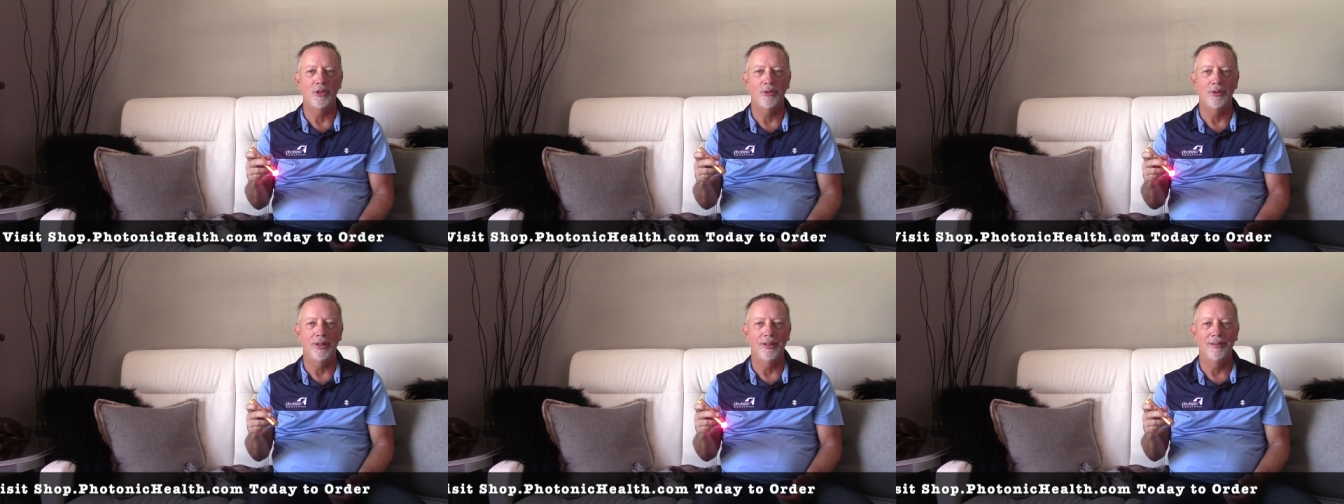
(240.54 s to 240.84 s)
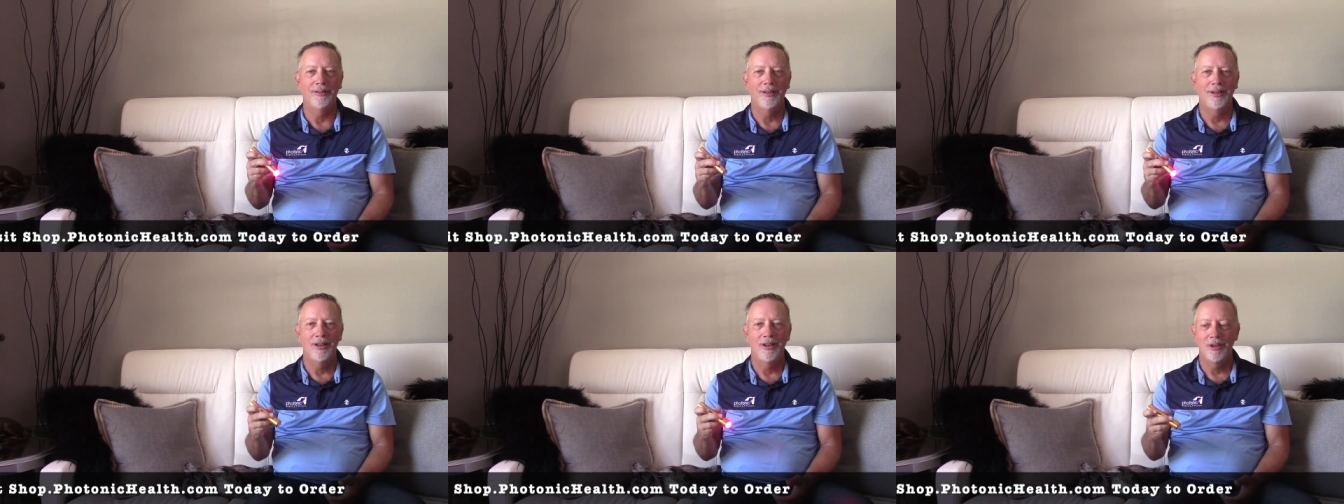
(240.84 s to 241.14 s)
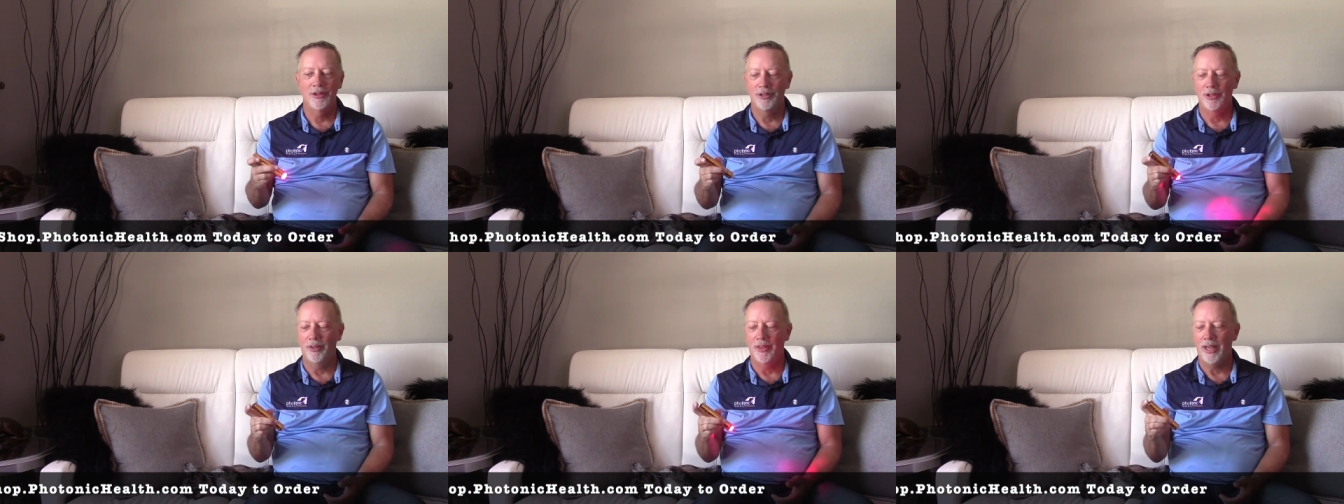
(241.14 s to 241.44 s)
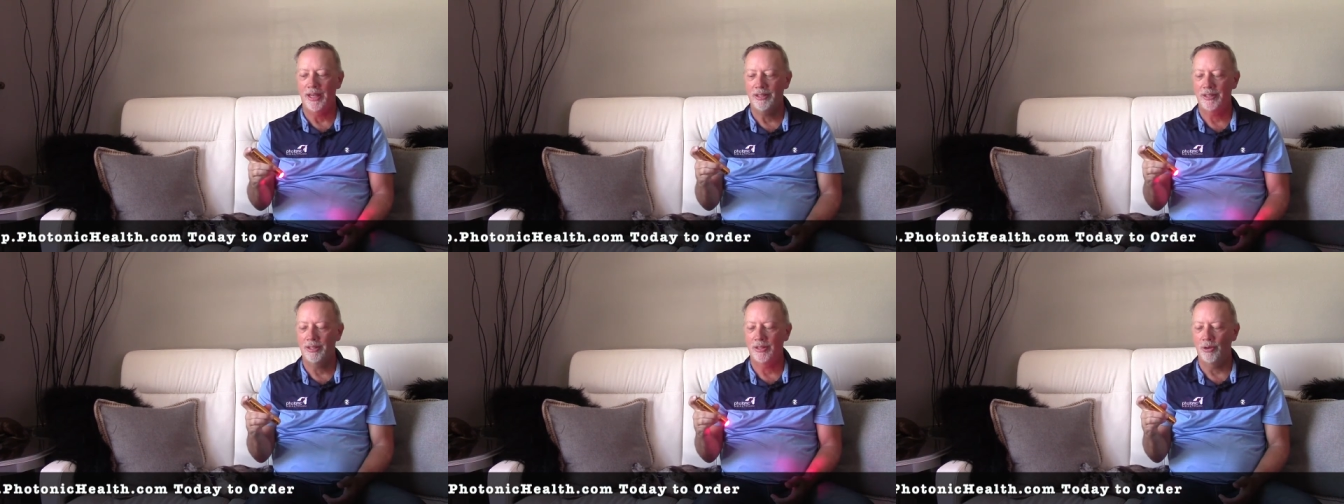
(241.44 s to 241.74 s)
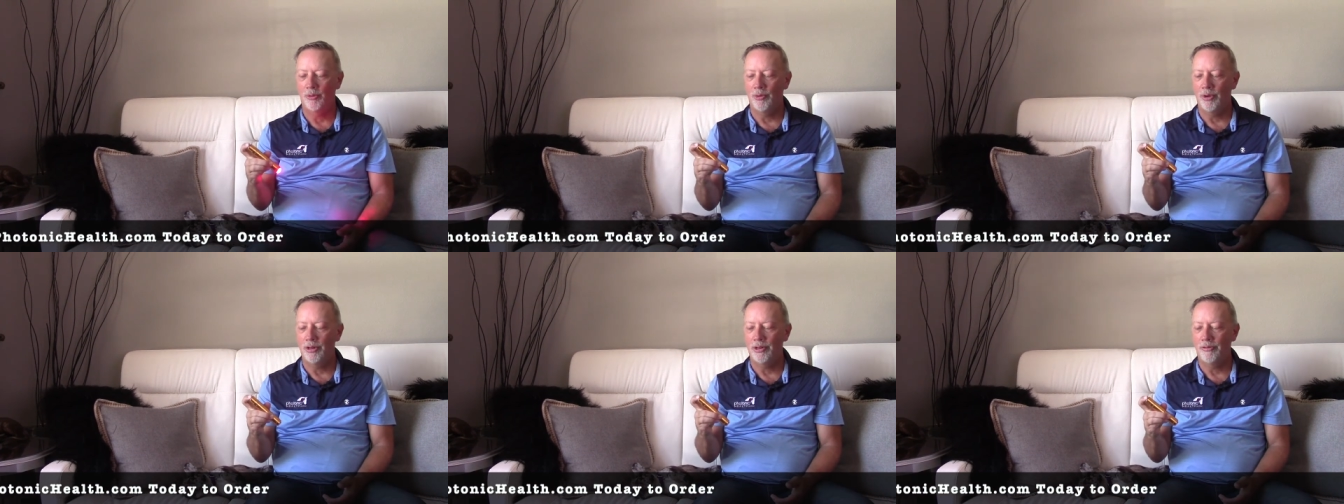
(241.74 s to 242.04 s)
to it. So that's
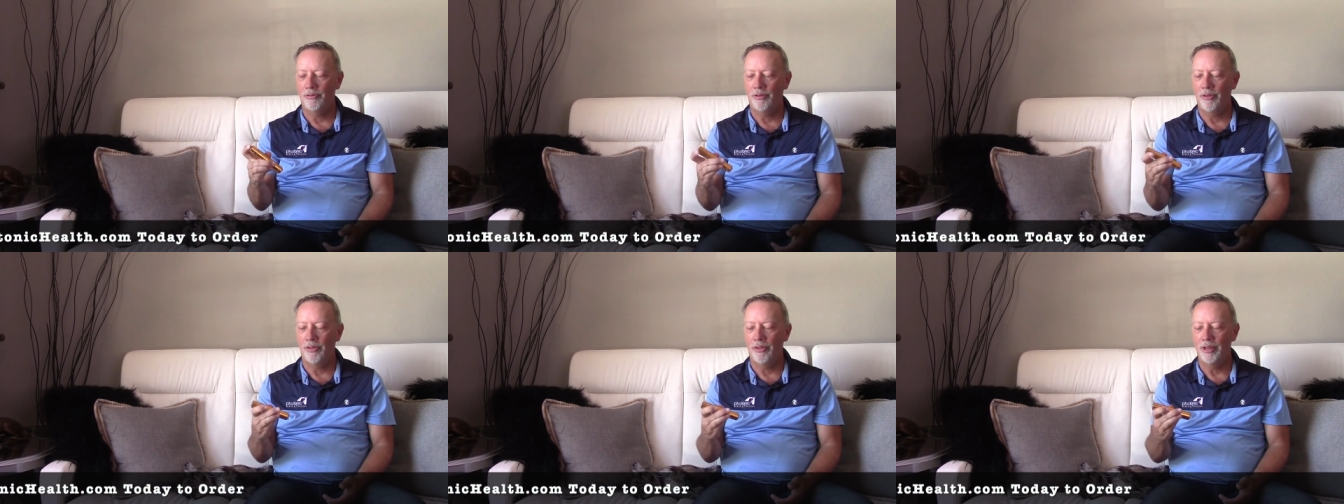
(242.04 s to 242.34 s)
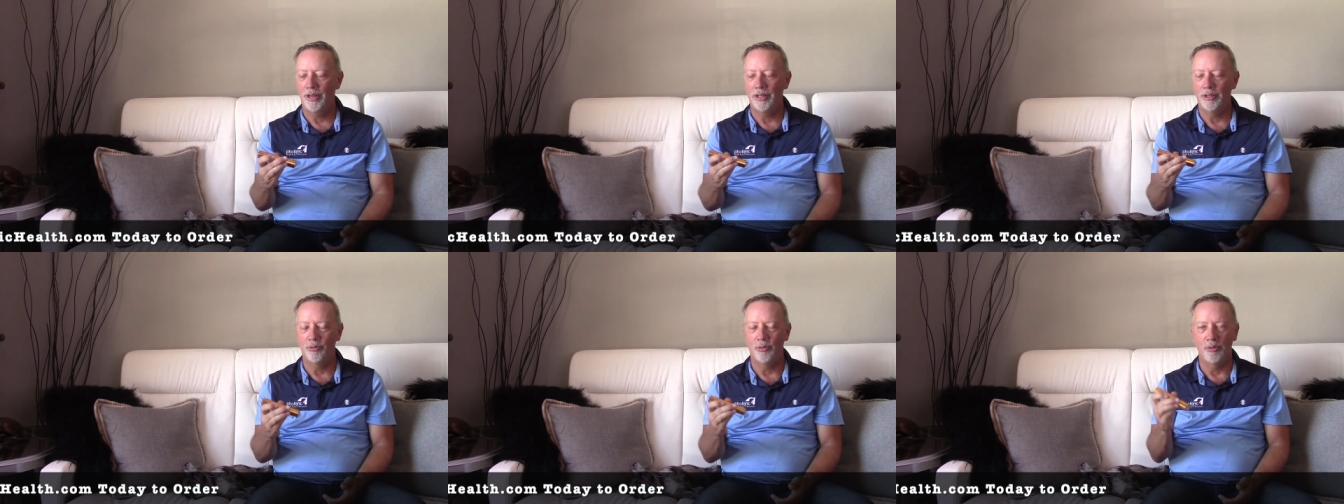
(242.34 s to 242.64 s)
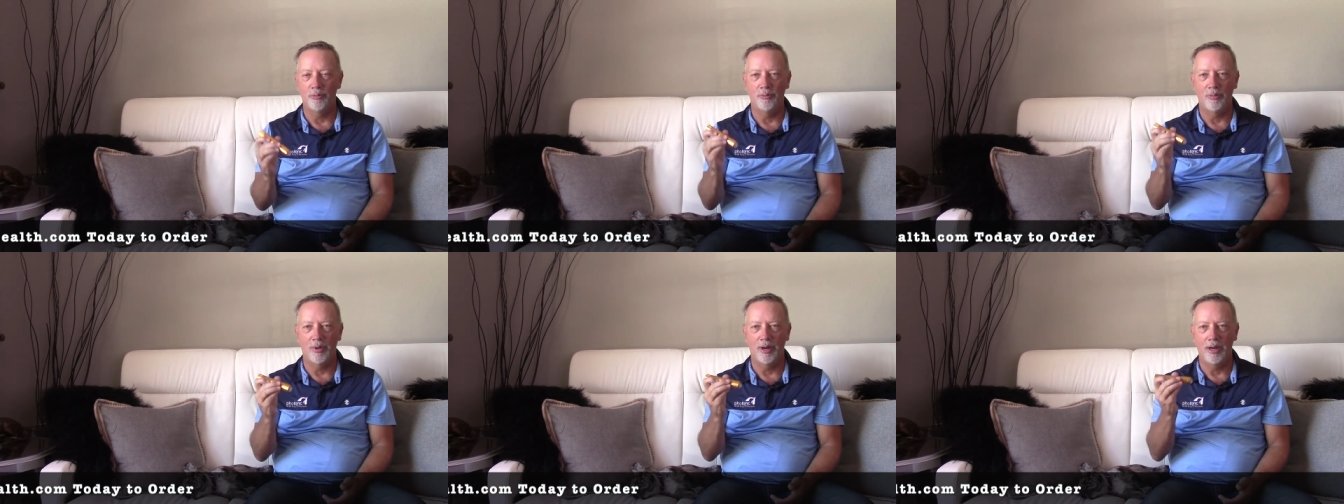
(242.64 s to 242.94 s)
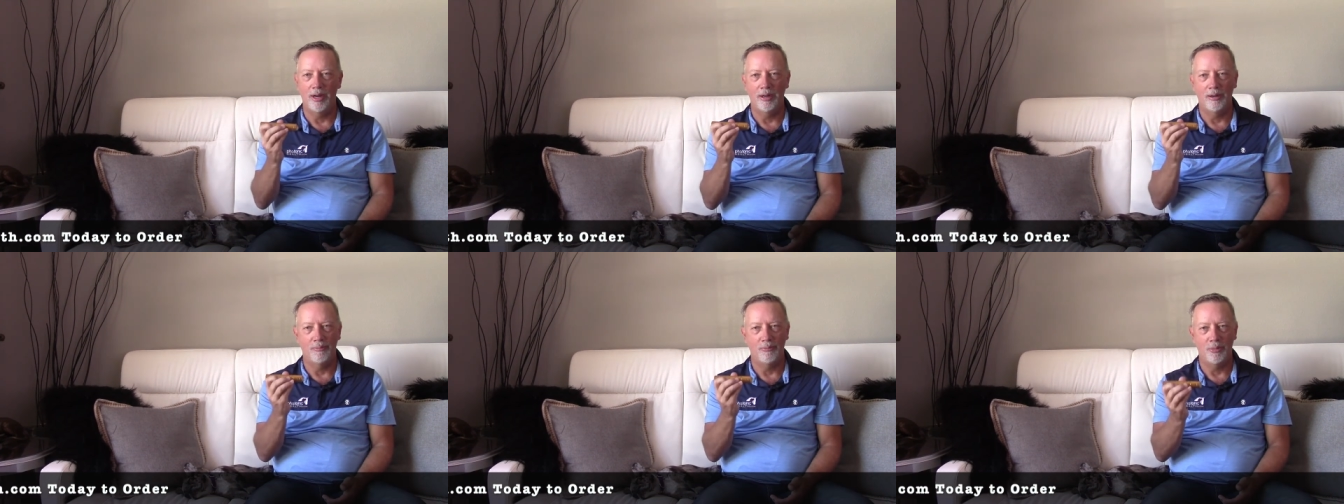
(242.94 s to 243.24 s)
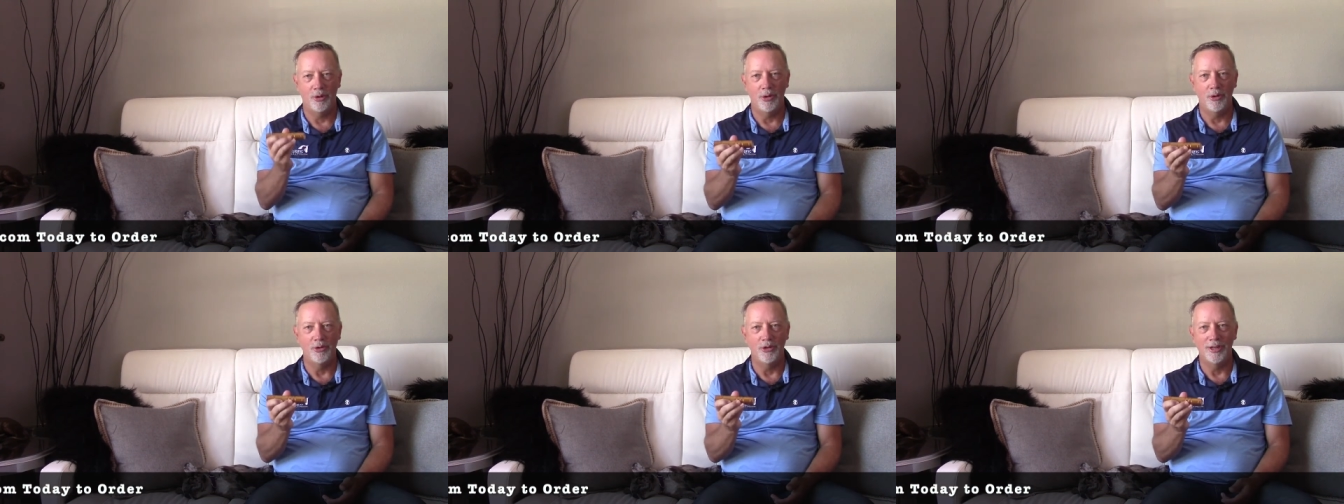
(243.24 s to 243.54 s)
the wonderful things with my
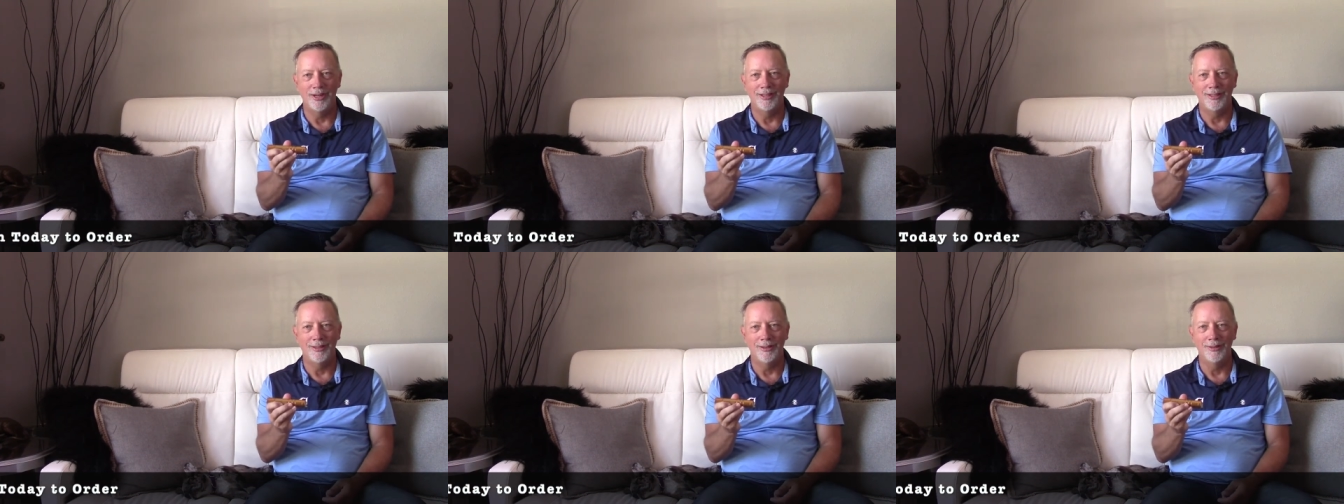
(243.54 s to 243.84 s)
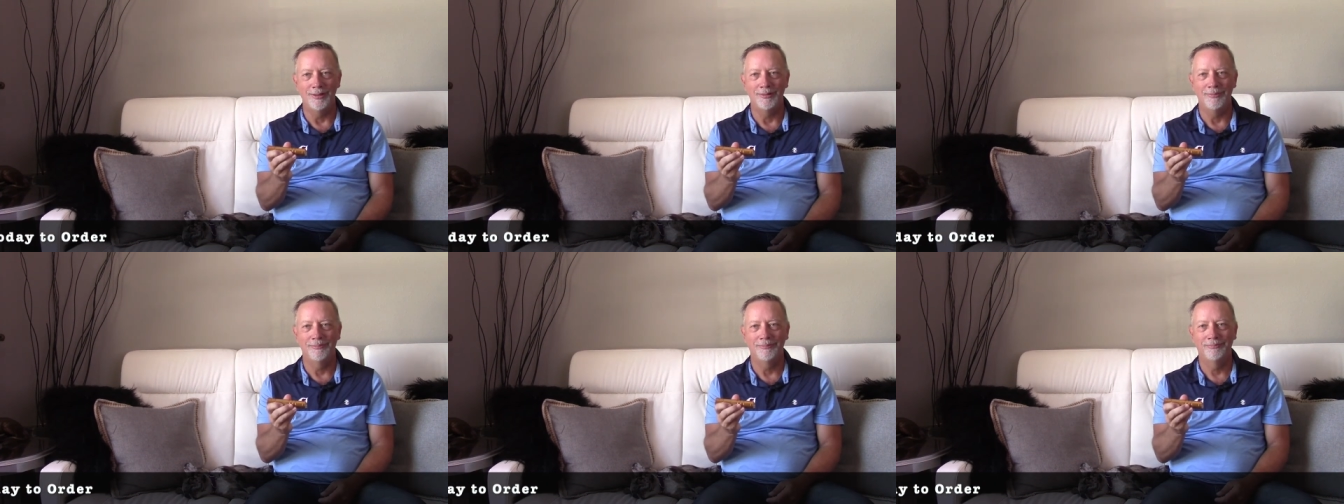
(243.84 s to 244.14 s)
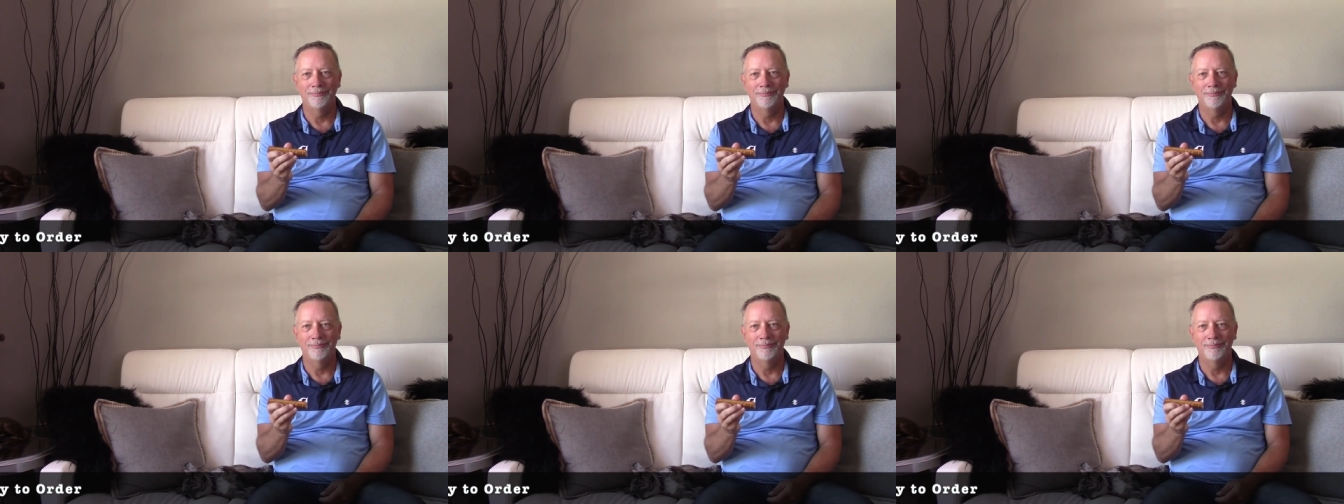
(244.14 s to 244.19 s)
ProGen 2.